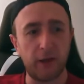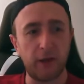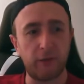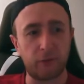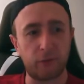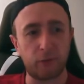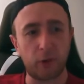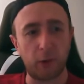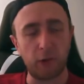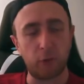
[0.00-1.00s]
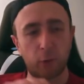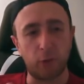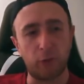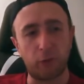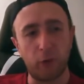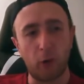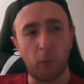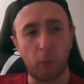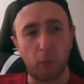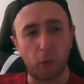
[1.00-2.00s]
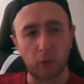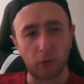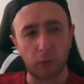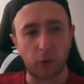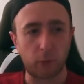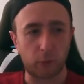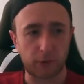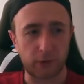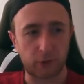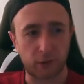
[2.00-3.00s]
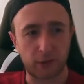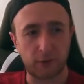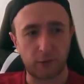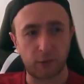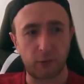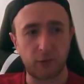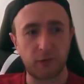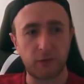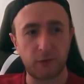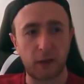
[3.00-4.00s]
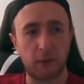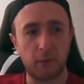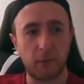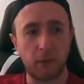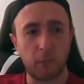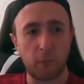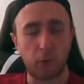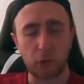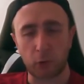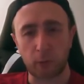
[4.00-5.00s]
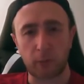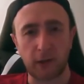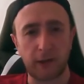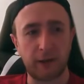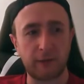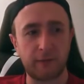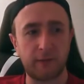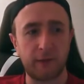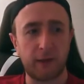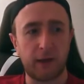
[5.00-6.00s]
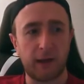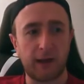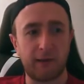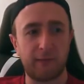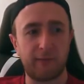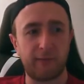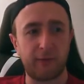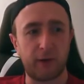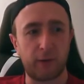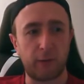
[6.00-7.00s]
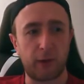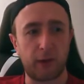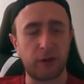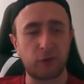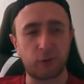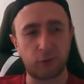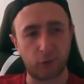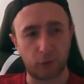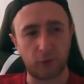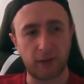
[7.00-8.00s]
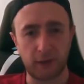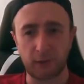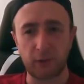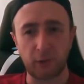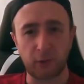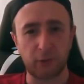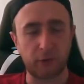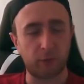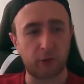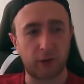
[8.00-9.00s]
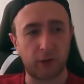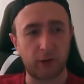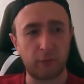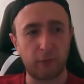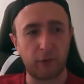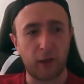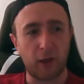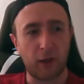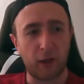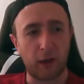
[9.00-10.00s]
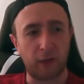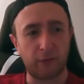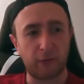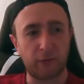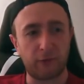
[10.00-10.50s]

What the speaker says: is going towards more of what I want to try and do, which is get more complex, have, you know, an actual story going on sometimes. And